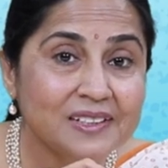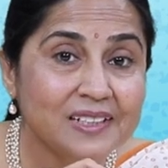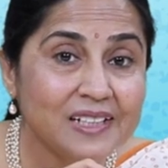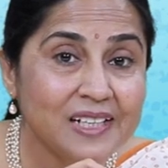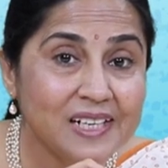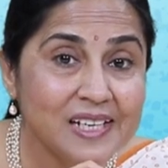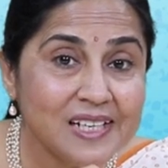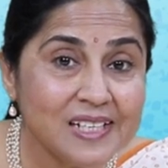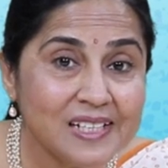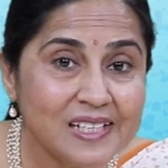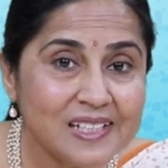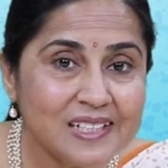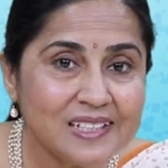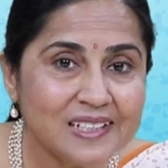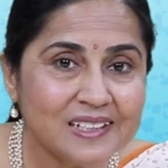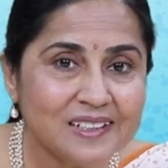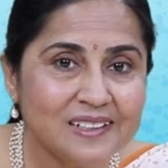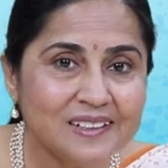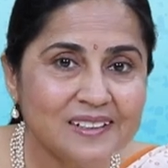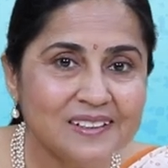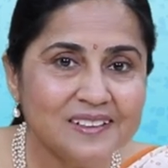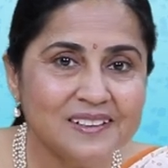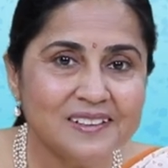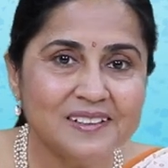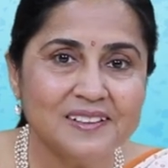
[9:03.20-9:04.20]
is?
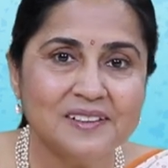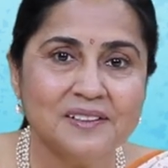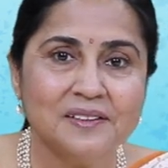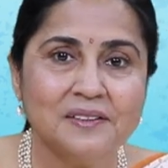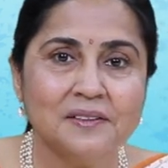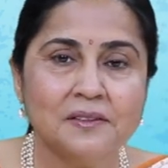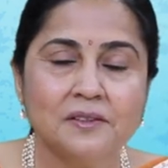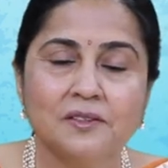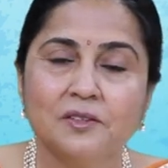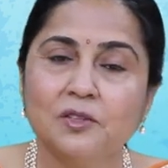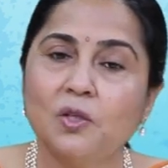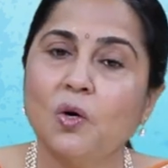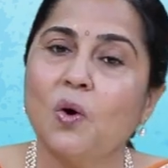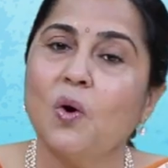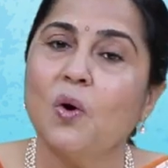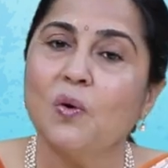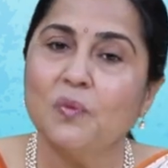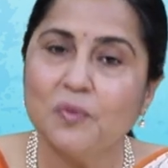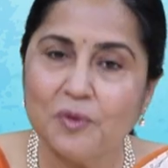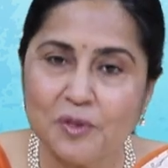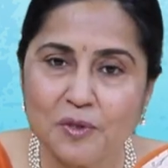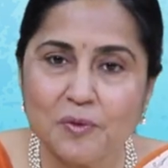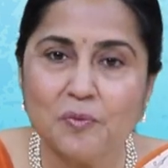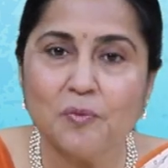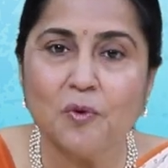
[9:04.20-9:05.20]
The
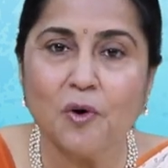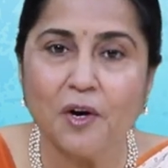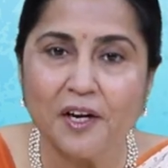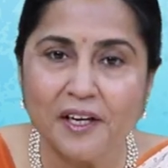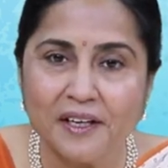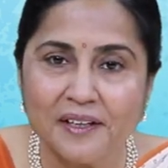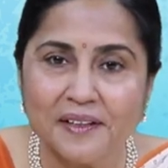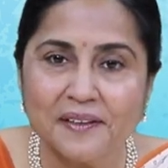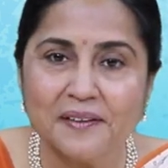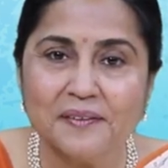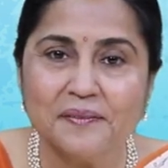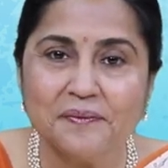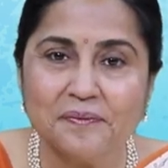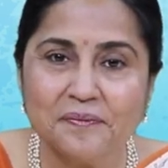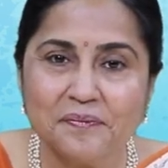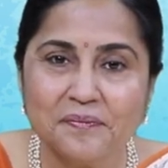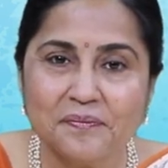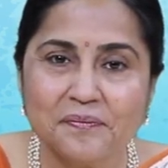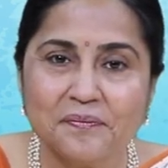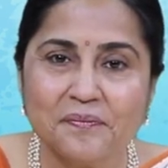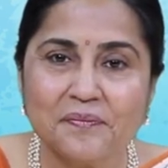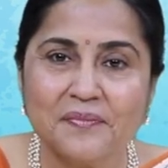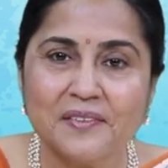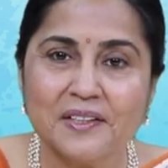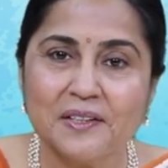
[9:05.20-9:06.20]
office boy,
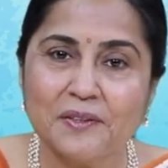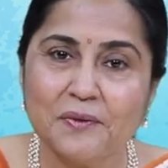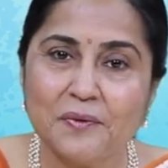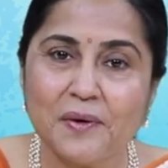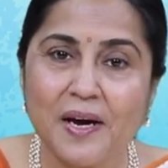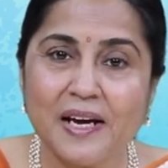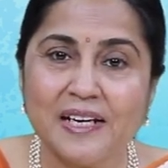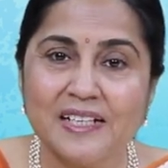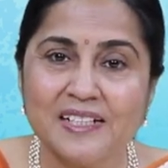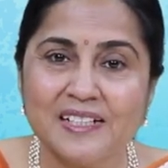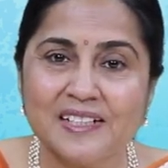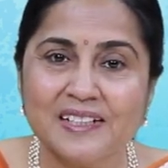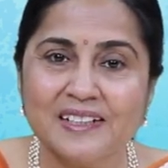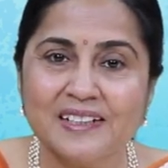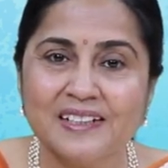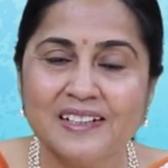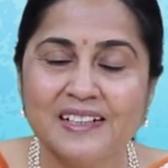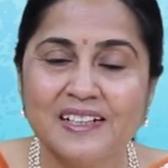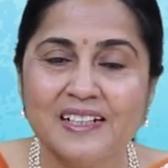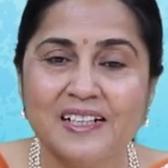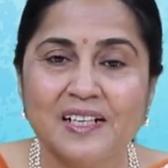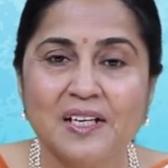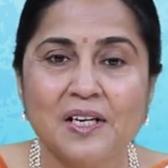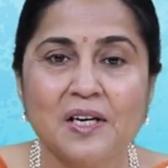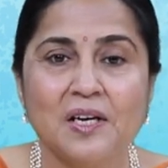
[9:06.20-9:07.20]
right?
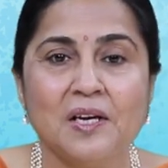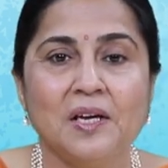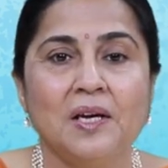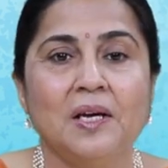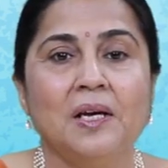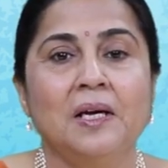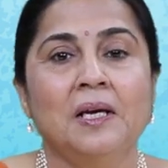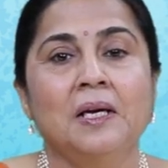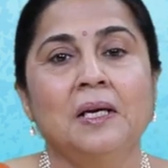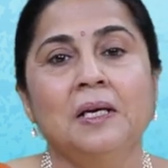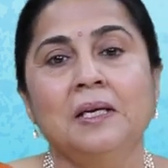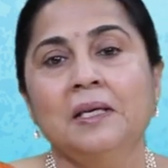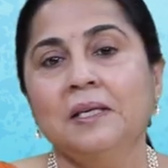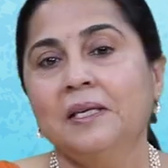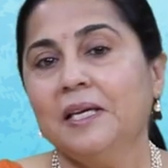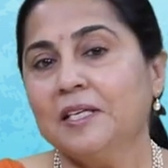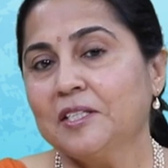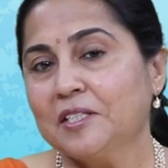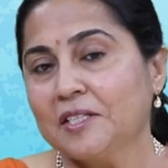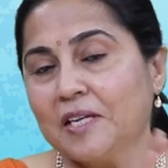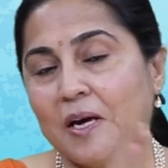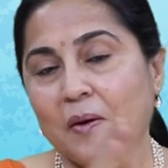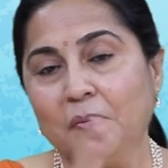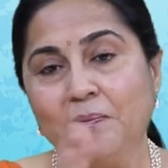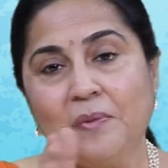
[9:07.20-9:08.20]

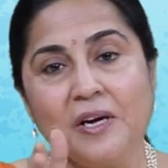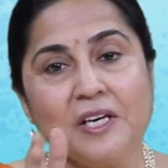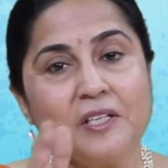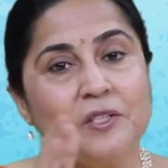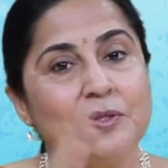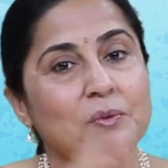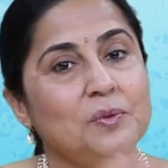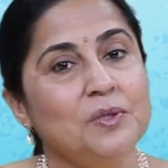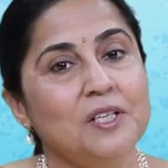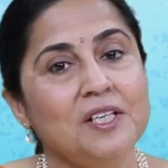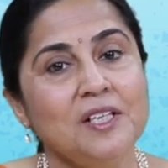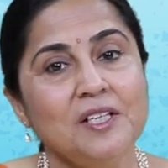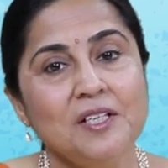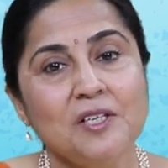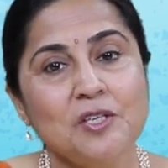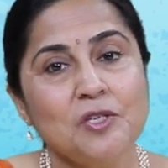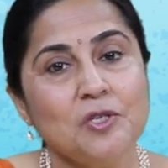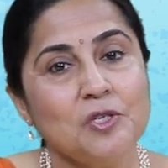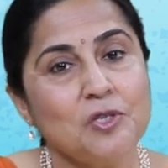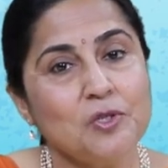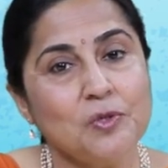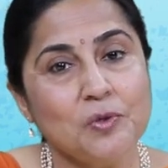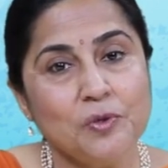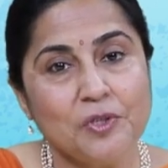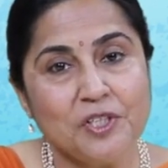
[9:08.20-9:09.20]
Let's come back to the
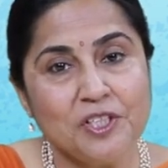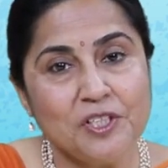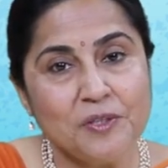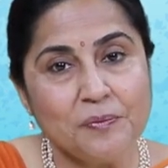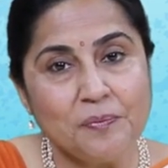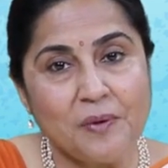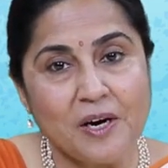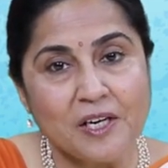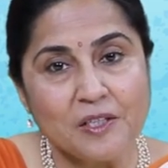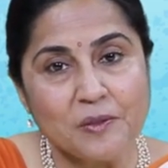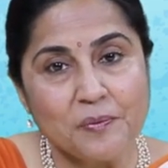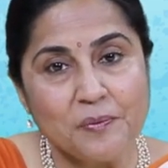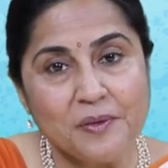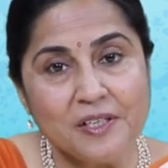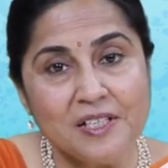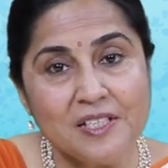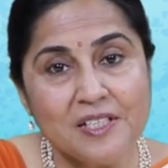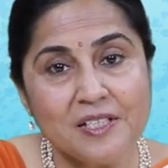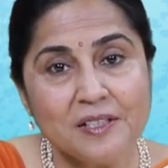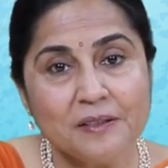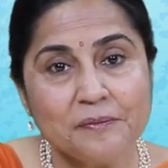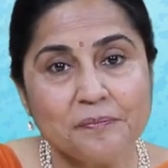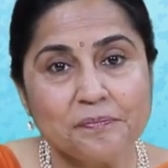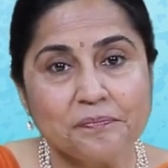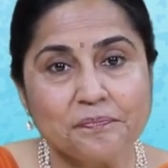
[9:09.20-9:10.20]
story
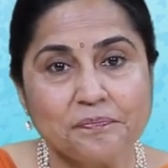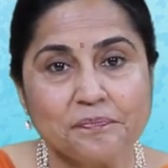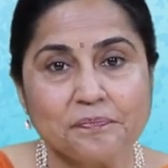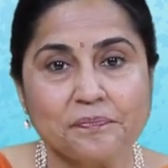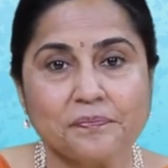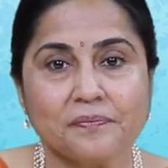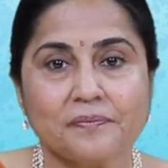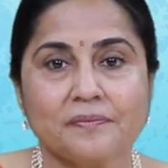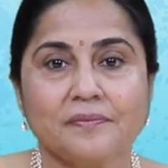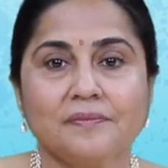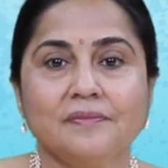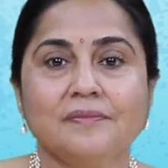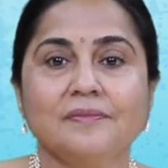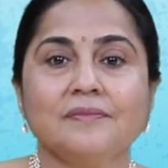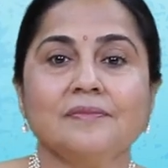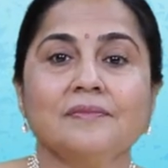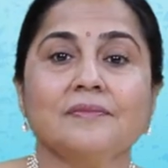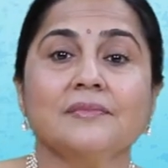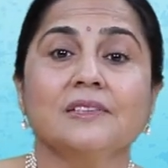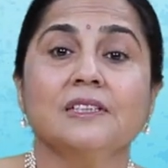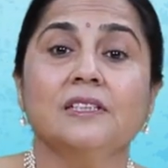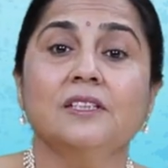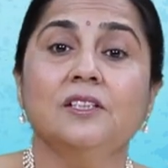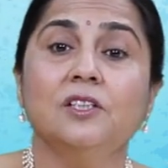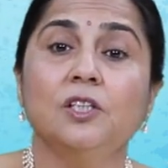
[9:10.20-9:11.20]
department.
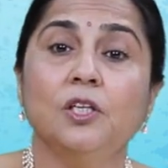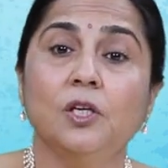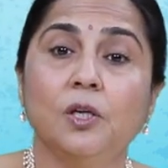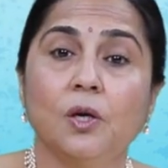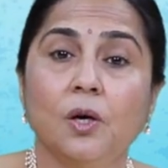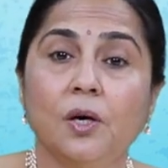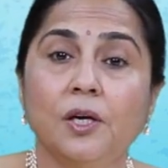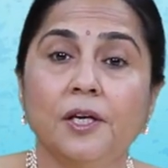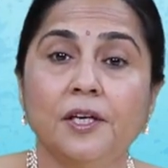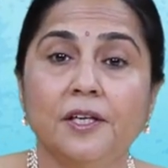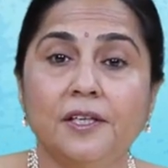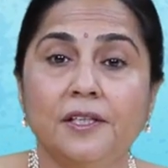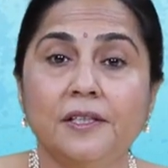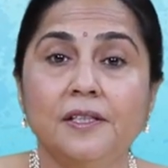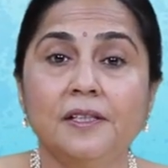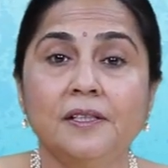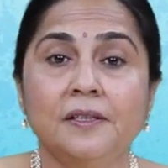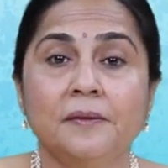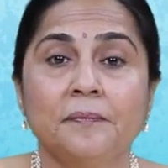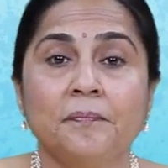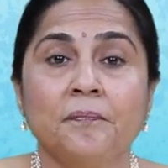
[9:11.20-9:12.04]
The lawyer